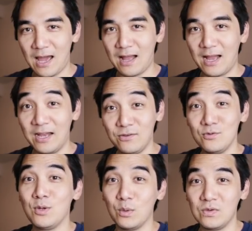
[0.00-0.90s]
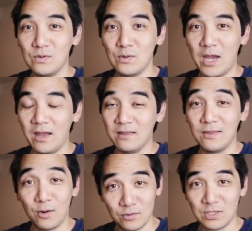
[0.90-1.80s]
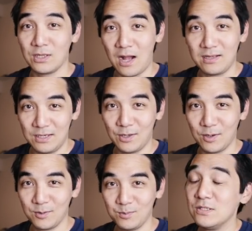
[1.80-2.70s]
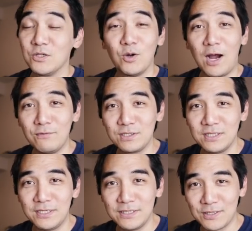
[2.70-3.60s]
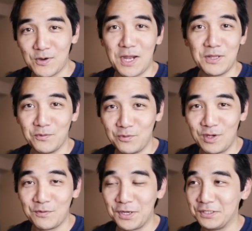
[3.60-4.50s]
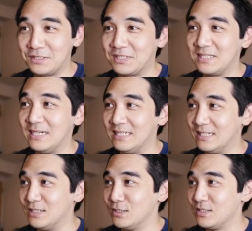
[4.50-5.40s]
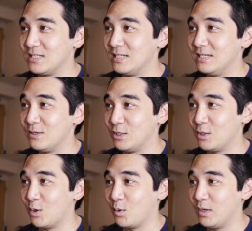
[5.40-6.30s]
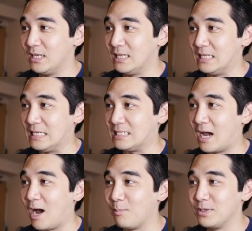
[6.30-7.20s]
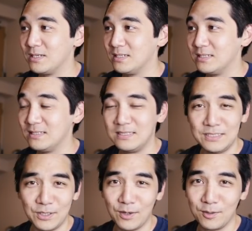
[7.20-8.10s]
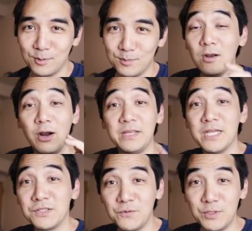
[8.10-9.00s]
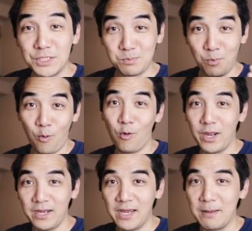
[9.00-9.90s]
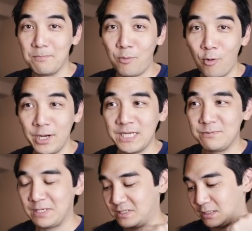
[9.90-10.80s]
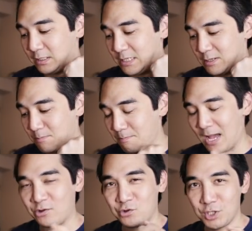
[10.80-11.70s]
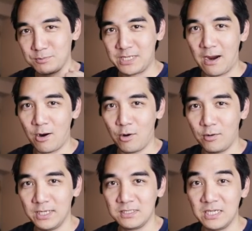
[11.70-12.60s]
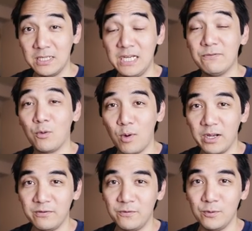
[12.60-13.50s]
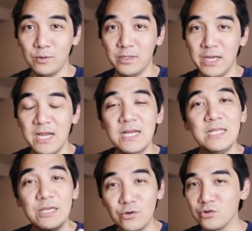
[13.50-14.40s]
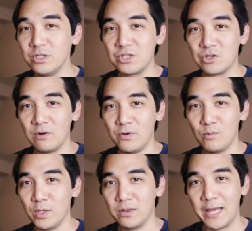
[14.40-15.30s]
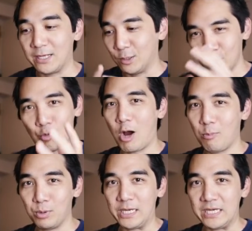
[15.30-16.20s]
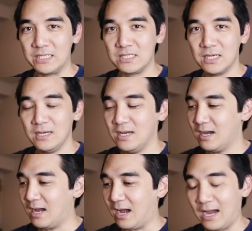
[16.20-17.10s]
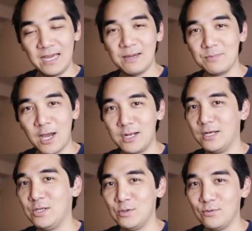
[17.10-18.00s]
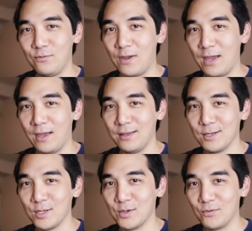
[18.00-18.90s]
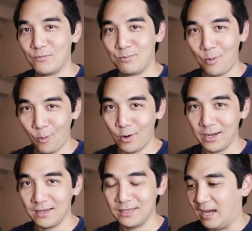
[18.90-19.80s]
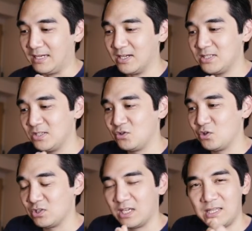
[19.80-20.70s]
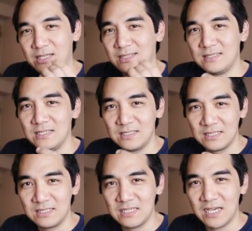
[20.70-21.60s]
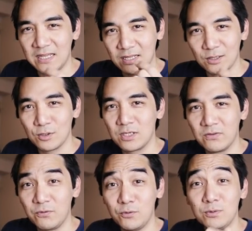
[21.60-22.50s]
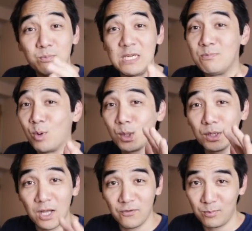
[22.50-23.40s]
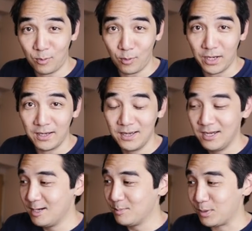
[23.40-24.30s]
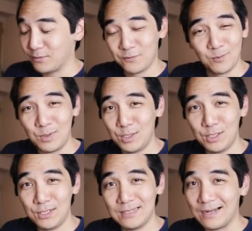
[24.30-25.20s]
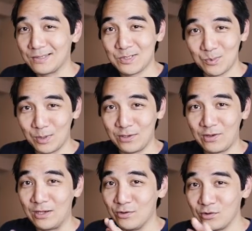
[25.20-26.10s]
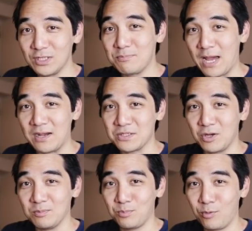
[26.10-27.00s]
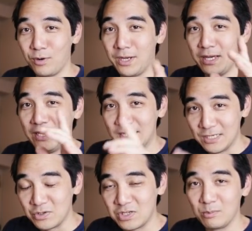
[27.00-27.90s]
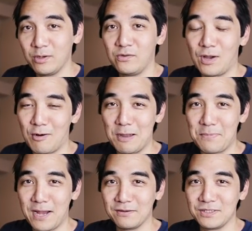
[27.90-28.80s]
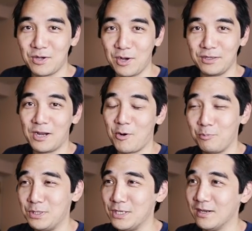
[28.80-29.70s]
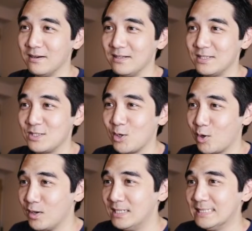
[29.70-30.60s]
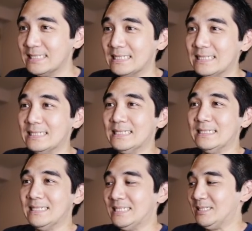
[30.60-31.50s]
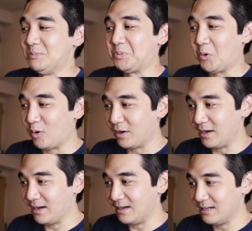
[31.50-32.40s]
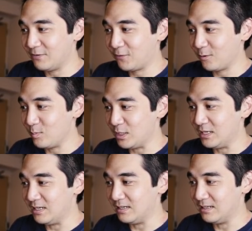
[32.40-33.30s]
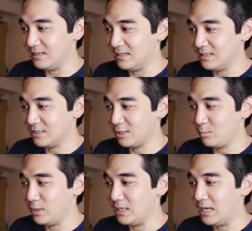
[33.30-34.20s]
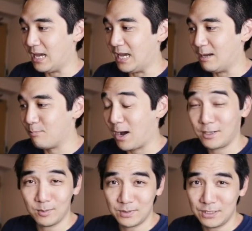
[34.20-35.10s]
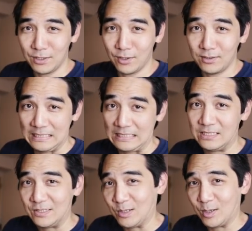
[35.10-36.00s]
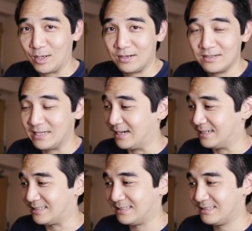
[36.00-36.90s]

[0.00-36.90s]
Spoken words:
that I do go to, and there's a lot here. So obviously you can tell I love shave ice. It is gonna go in the top tier. All right, the next food is poi, and poi is basically mashed up taro. It's a native Hawaiian food. They usually serve it with like luau plates. I am not a huge fan of poi. I guess it's just like the consistency and the look of the food. People love poi, but for me, not so much. I usually pass on poi, similar to how I pass on haupia, and so poi for me is gonna be a bottom tier, D tier. Yeah,